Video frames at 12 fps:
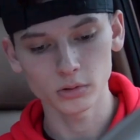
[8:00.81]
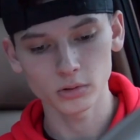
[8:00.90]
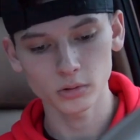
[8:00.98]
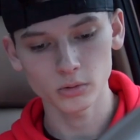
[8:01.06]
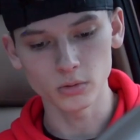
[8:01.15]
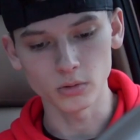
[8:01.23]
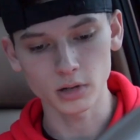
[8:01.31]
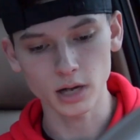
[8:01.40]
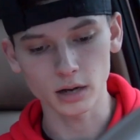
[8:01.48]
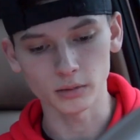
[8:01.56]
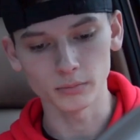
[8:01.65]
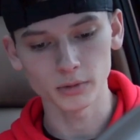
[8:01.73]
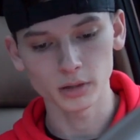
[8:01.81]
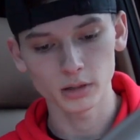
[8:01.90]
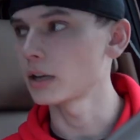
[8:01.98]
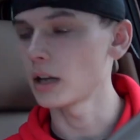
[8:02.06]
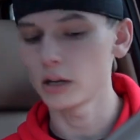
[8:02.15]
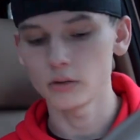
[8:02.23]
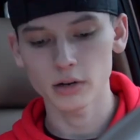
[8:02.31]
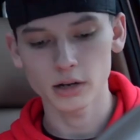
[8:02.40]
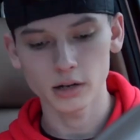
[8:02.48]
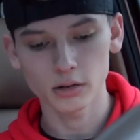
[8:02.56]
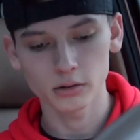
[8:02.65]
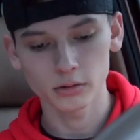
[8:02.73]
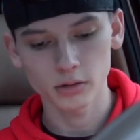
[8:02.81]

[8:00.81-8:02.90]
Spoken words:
Ooh, god. Can't hear right now.